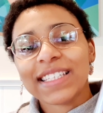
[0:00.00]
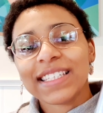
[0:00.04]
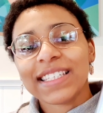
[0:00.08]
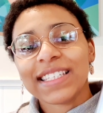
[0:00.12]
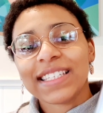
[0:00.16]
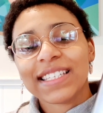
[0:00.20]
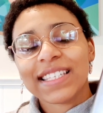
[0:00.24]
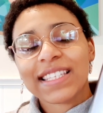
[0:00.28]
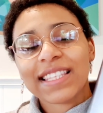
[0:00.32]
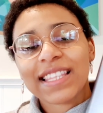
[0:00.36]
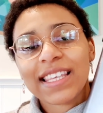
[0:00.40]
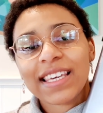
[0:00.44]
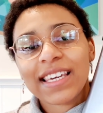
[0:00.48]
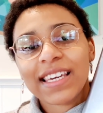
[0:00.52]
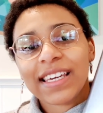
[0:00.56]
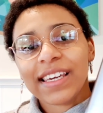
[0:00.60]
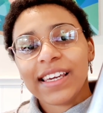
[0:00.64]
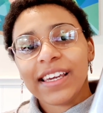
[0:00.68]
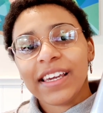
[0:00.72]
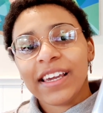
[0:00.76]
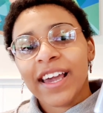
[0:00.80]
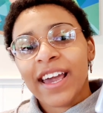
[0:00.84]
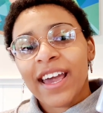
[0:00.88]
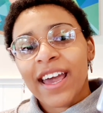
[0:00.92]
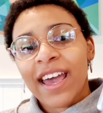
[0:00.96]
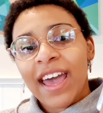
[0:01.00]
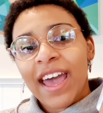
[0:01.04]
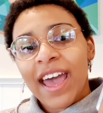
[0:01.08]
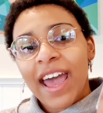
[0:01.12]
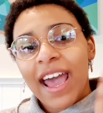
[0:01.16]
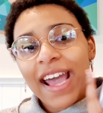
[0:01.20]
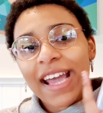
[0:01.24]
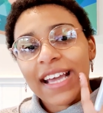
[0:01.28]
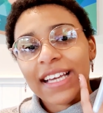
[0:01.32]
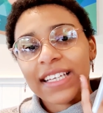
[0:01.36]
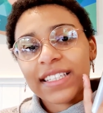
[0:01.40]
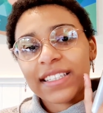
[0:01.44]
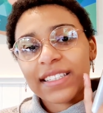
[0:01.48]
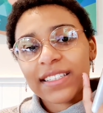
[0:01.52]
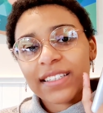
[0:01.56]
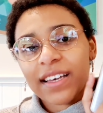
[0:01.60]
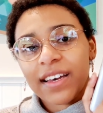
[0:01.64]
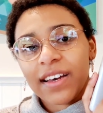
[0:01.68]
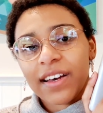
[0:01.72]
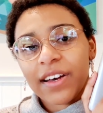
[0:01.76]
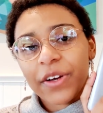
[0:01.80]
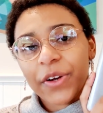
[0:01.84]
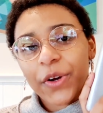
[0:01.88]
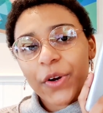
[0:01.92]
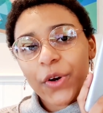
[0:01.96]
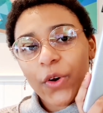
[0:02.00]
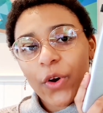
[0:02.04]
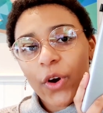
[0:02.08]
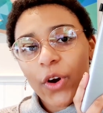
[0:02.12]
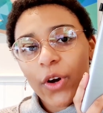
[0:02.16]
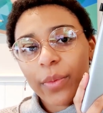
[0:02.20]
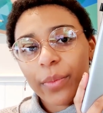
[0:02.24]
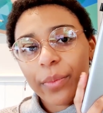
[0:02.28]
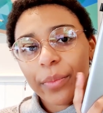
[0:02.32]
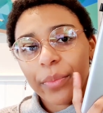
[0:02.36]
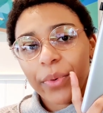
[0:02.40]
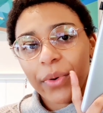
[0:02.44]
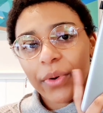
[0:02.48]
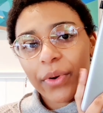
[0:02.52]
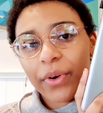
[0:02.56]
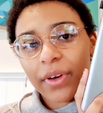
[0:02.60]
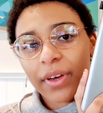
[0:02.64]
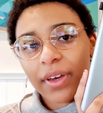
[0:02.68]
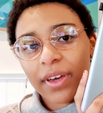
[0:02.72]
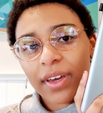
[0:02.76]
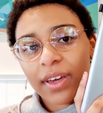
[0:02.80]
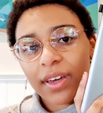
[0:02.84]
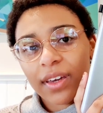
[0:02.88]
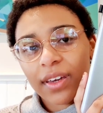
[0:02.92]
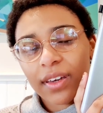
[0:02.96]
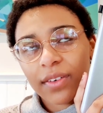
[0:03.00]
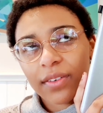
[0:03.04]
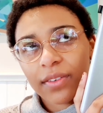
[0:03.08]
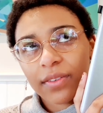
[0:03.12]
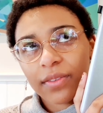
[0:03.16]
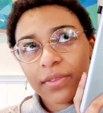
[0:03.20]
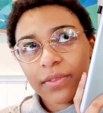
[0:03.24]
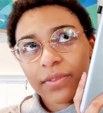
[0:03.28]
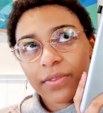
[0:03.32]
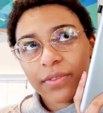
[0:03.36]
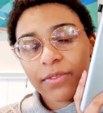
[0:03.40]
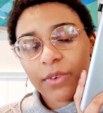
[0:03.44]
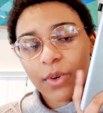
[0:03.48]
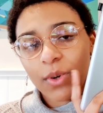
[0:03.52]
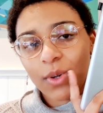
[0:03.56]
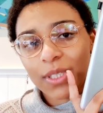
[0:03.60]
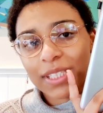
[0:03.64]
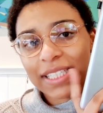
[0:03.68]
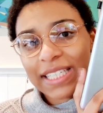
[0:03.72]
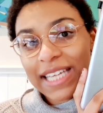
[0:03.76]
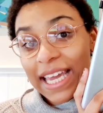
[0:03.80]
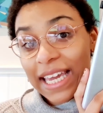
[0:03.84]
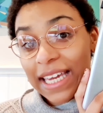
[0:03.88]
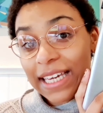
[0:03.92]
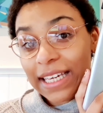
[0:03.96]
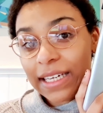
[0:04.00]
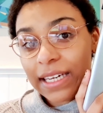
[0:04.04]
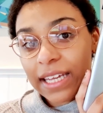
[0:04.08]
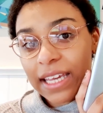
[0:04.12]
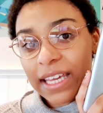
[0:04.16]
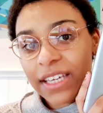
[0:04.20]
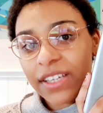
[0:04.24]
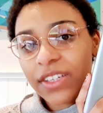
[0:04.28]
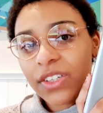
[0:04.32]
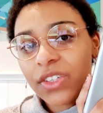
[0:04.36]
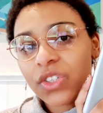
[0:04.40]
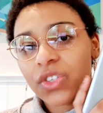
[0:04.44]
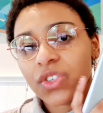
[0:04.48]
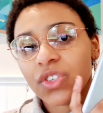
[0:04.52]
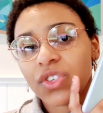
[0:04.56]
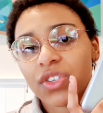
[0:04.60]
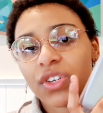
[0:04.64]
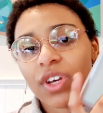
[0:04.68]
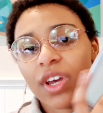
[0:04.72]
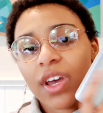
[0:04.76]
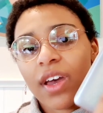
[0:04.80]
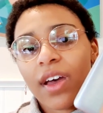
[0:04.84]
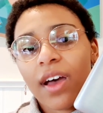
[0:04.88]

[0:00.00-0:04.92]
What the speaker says: is the Acer Chromebook 14-inch.